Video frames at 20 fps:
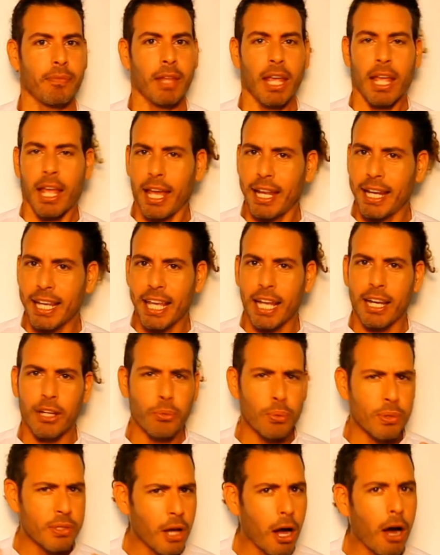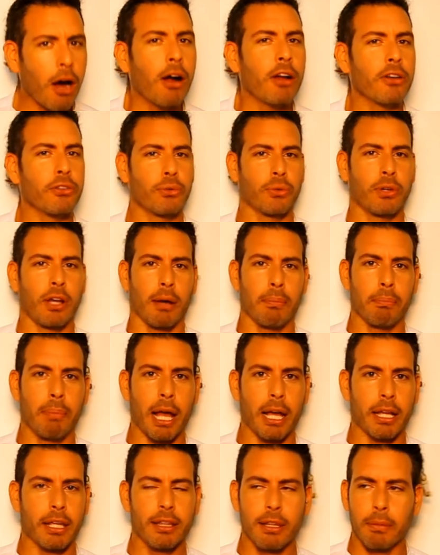and again, it was hard to come
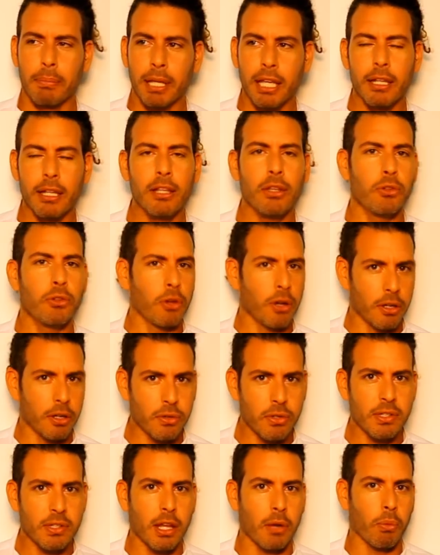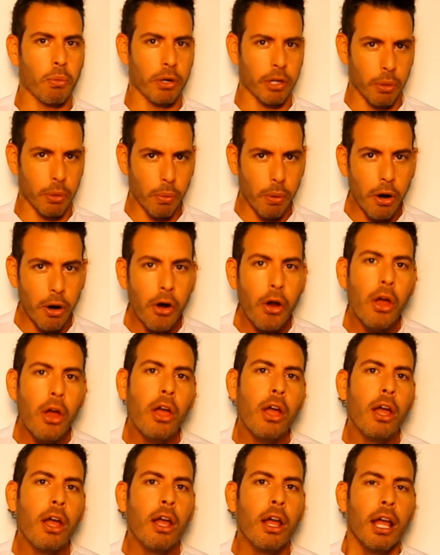back. In the beginning, you don't understand where you were,
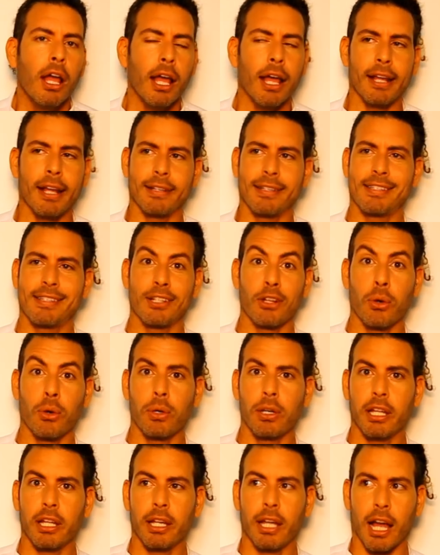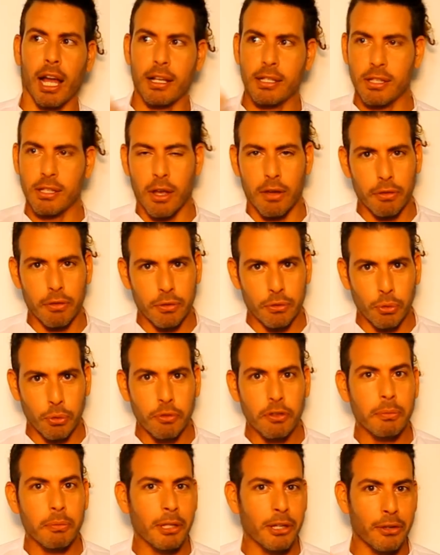and slowly I saw two
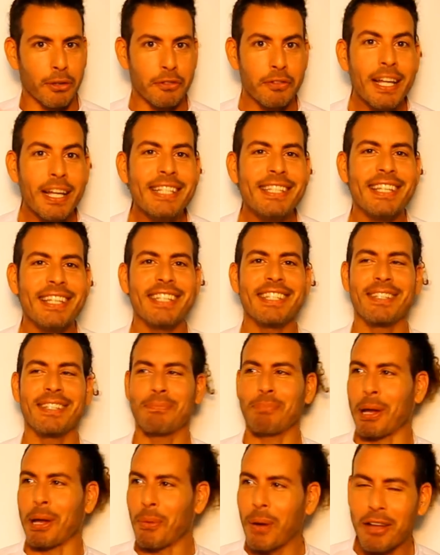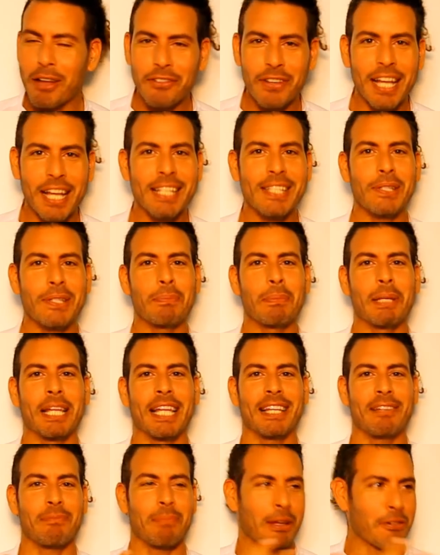familiar faces, my wife next to
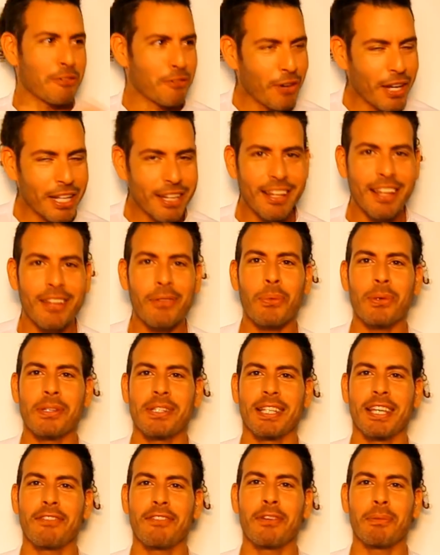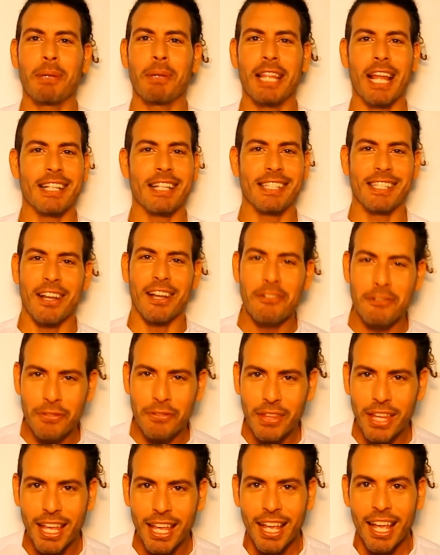me, my friend that was giving me that stuff,
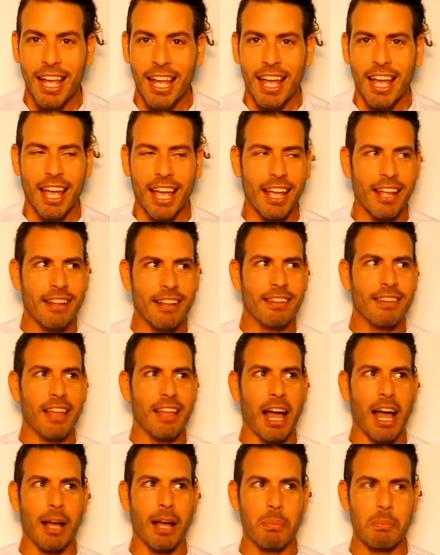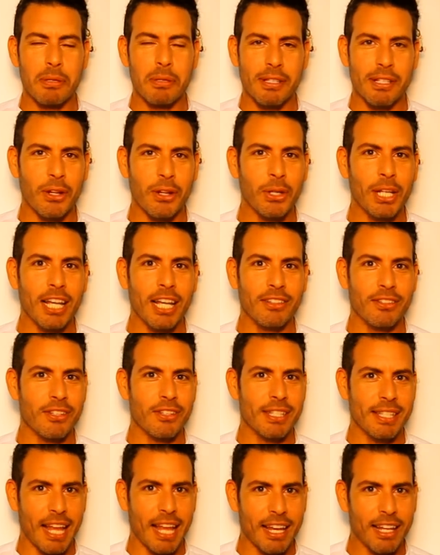and I'm slowly
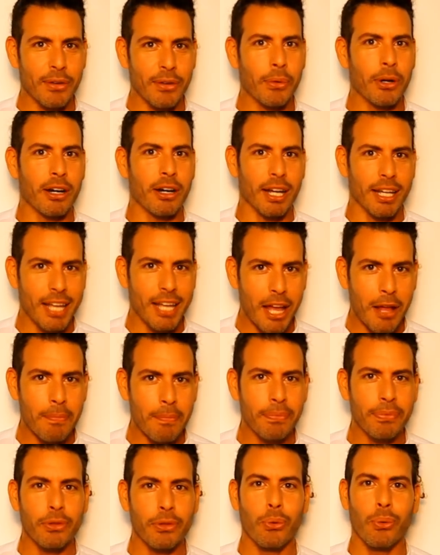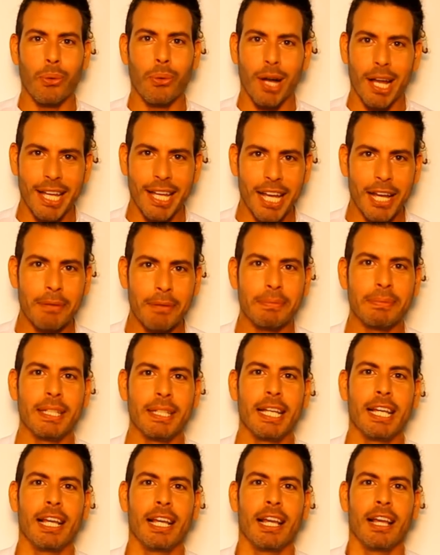understanding where I am, who I am.
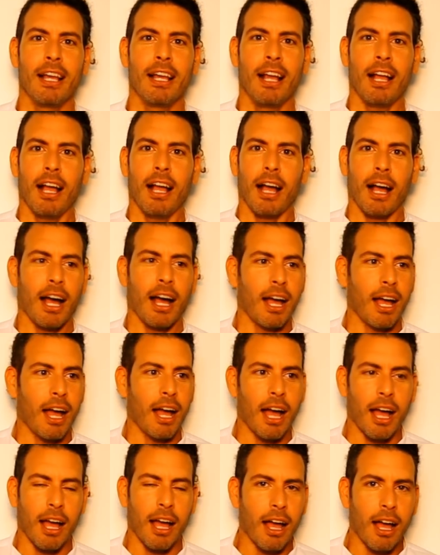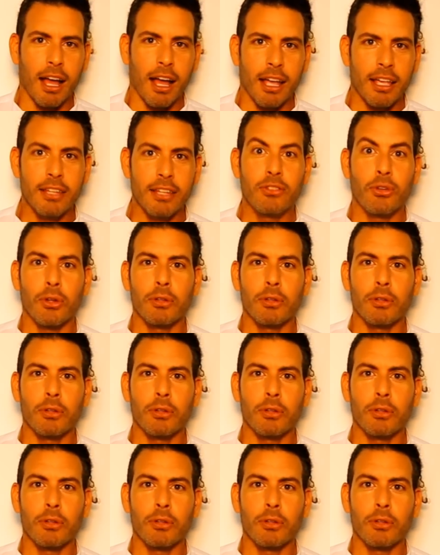He told